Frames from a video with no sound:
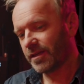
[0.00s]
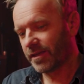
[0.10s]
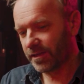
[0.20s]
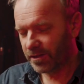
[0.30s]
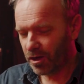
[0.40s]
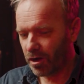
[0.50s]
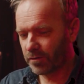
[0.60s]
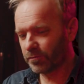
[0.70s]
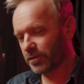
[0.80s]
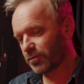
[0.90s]
in
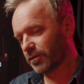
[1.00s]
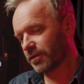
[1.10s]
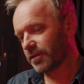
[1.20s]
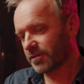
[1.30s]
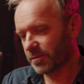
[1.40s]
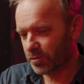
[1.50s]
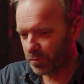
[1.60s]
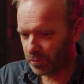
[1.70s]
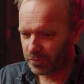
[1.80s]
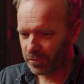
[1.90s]
conflict or in some
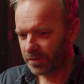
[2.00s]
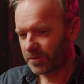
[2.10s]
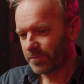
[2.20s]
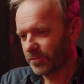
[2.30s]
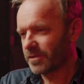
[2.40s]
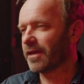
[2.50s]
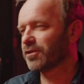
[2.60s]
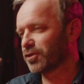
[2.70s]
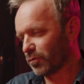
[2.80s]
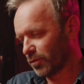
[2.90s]
sort of
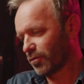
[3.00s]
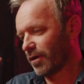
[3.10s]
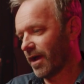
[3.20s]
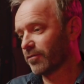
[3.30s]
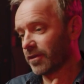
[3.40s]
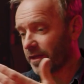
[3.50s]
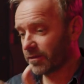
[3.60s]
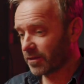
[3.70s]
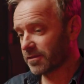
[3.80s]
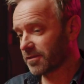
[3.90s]
tension with gravity. And I
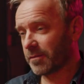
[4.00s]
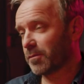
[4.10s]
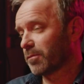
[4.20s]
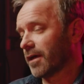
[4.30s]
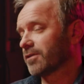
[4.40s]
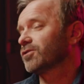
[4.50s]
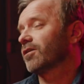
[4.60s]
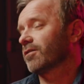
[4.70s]
think the same applies to